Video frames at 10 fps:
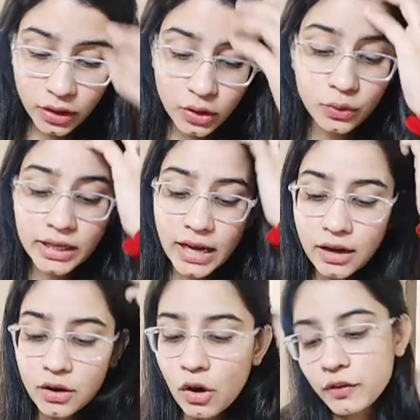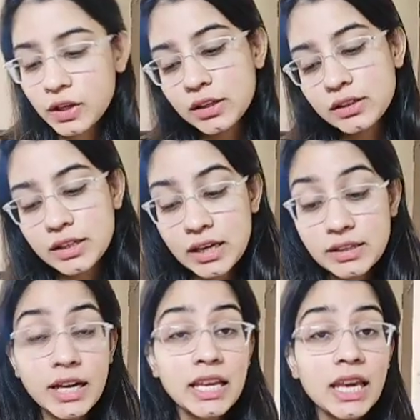So Yuri Tainanov
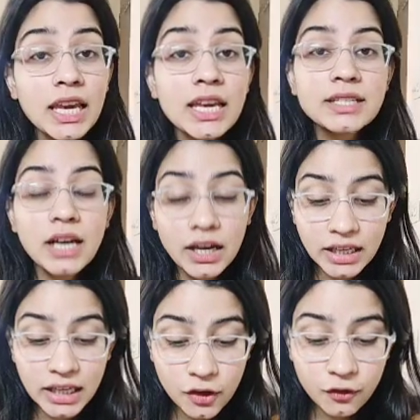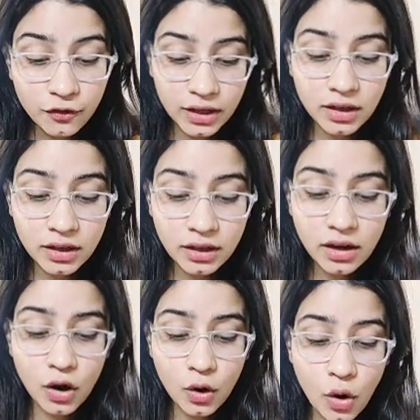here says that he is a key
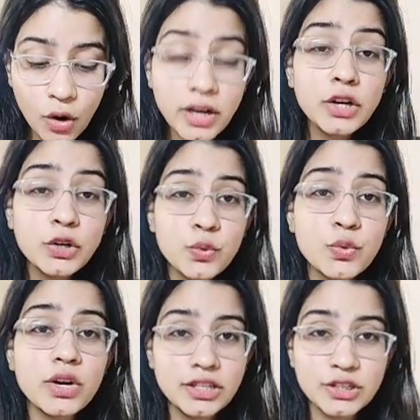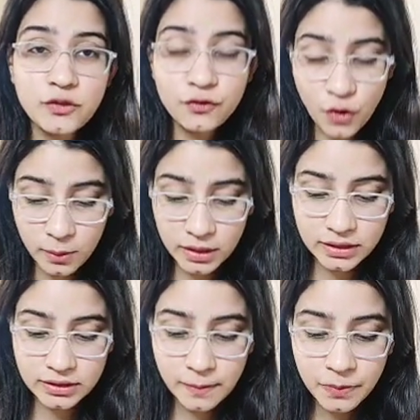figure according to Russian
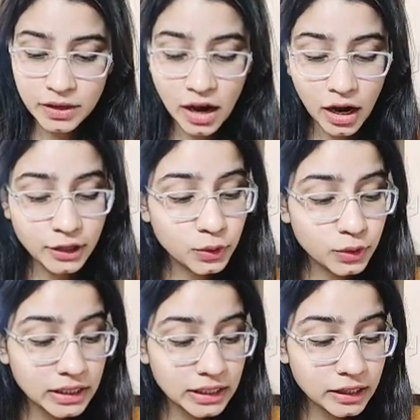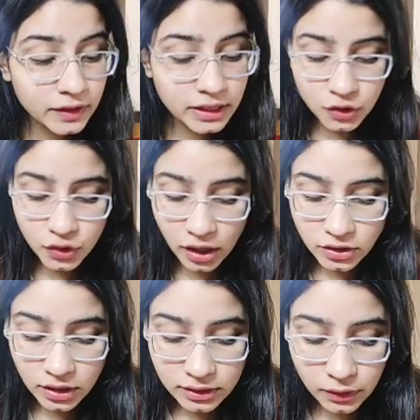formalism, associated with
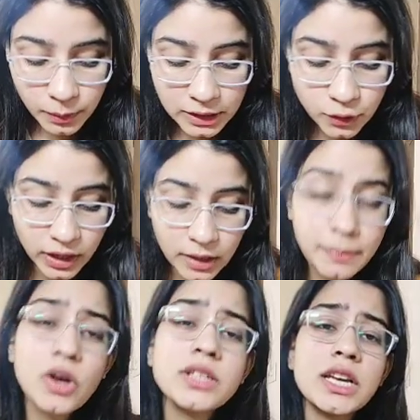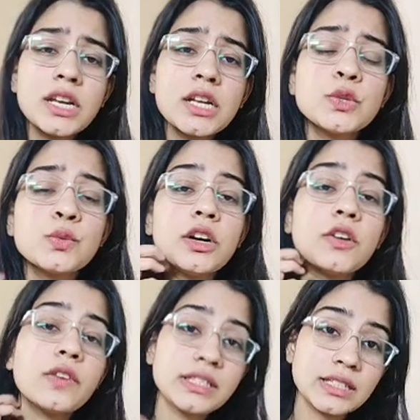structuralism as well, because in
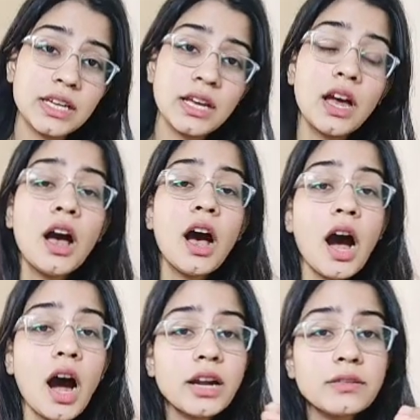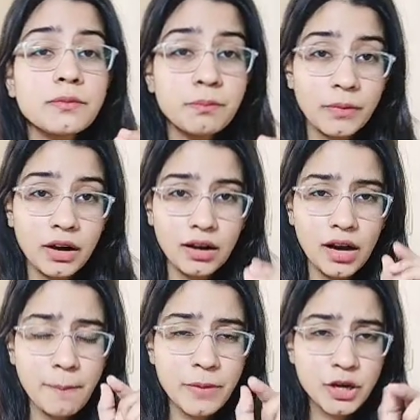his work we see a
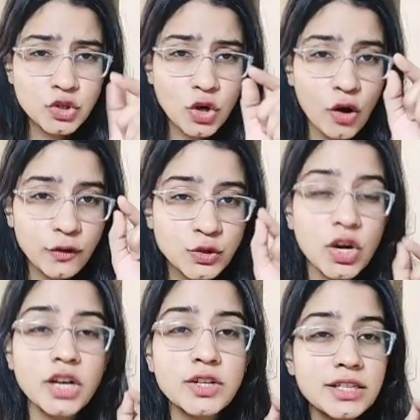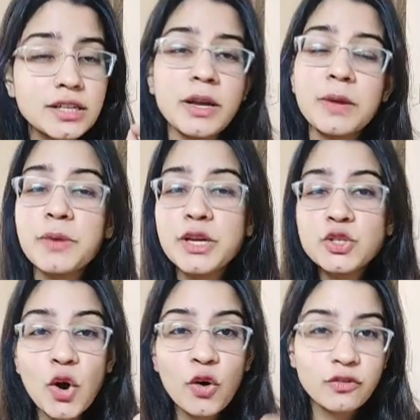a pinch of structuralism
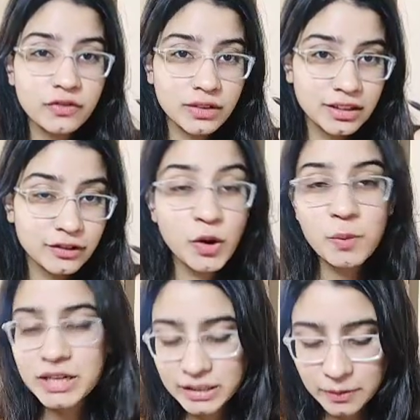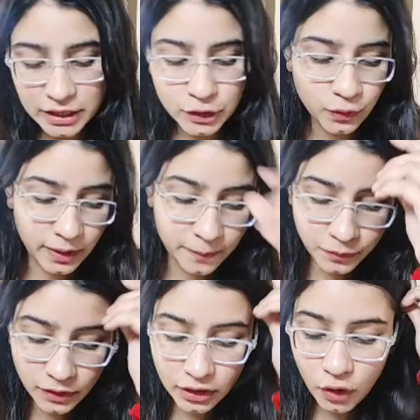and a pinch of formalism as
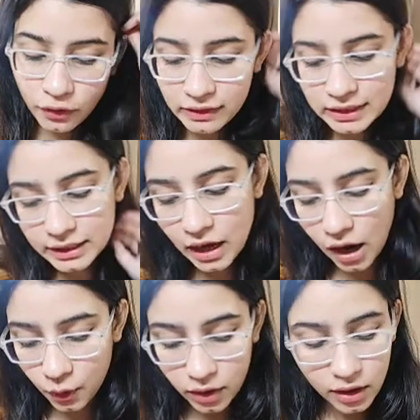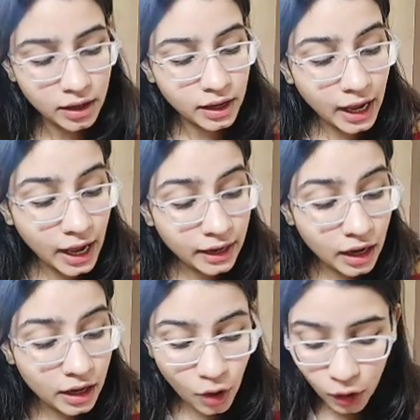well. Now we will see how.
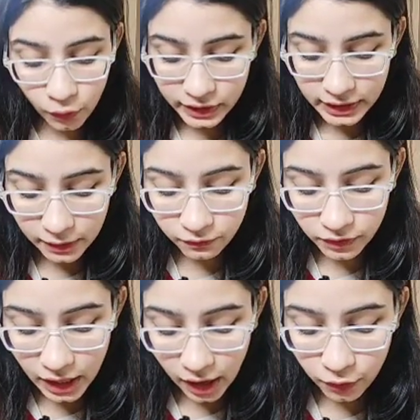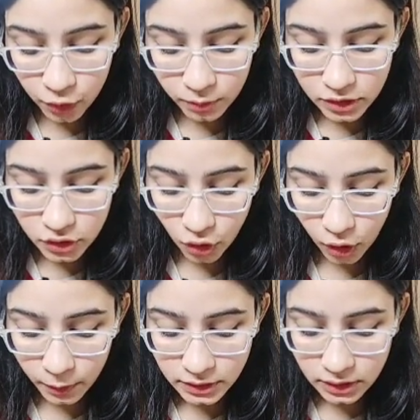And along with him, we have
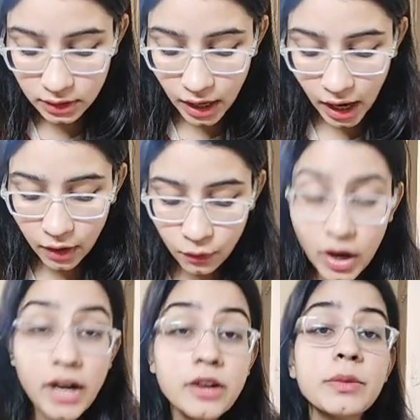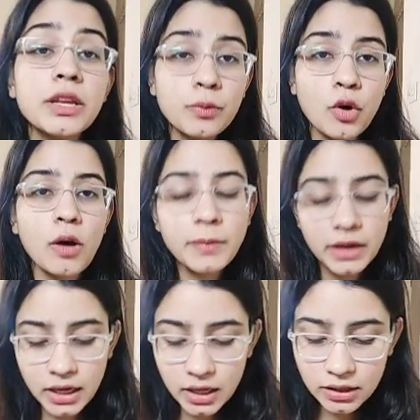Roman Jakobson and Vladimir
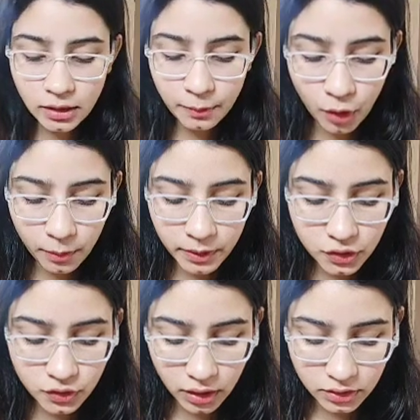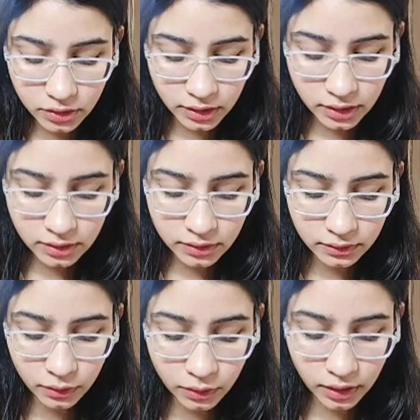Prop. He is a proper
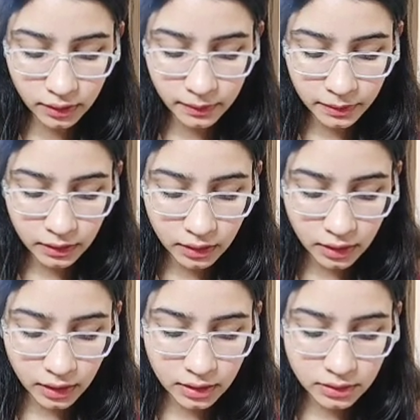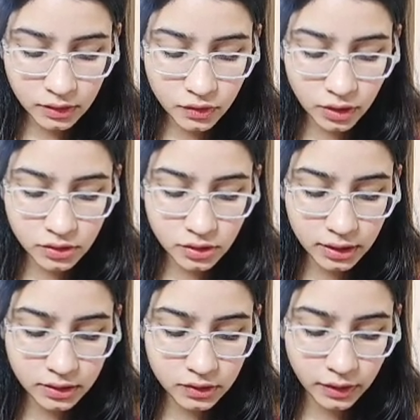structuralist. Okay, he is a
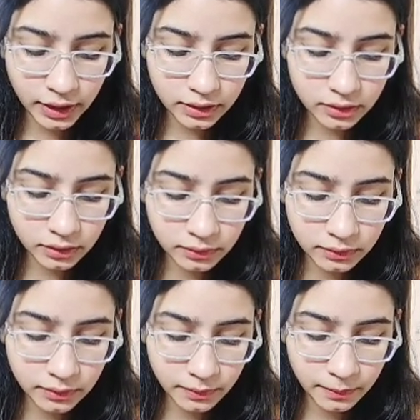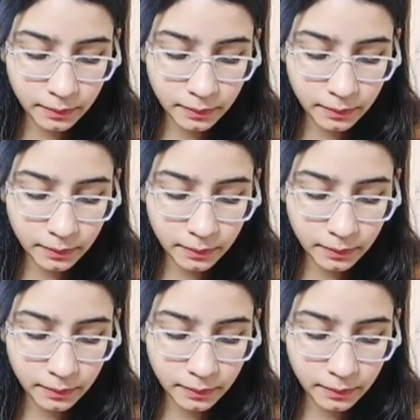structuralist writer.